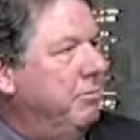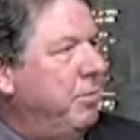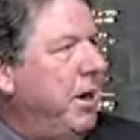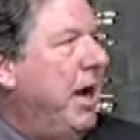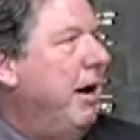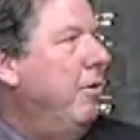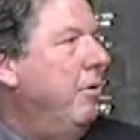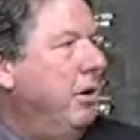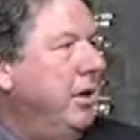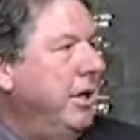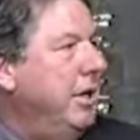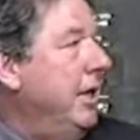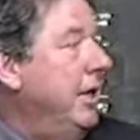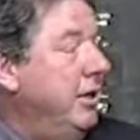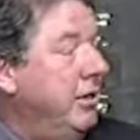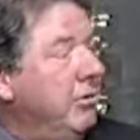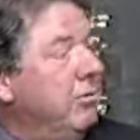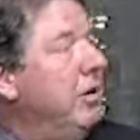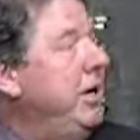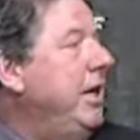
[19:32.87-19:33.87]
power that they
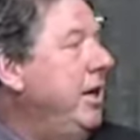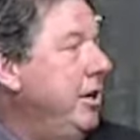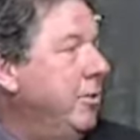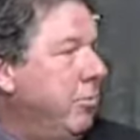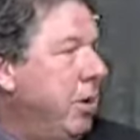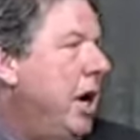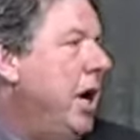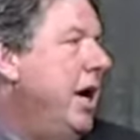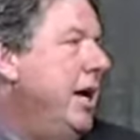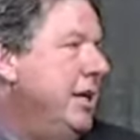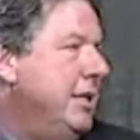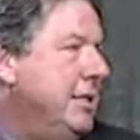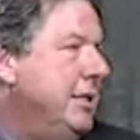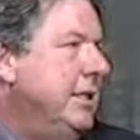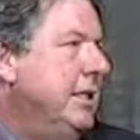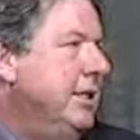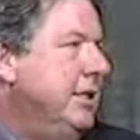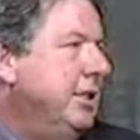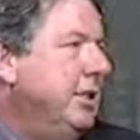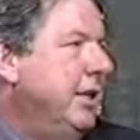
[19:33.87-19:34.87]
don't need to buy,
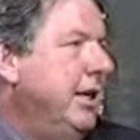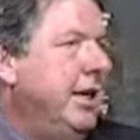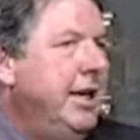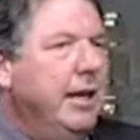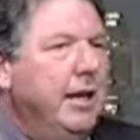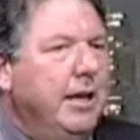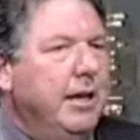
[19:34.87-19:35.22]
essentially,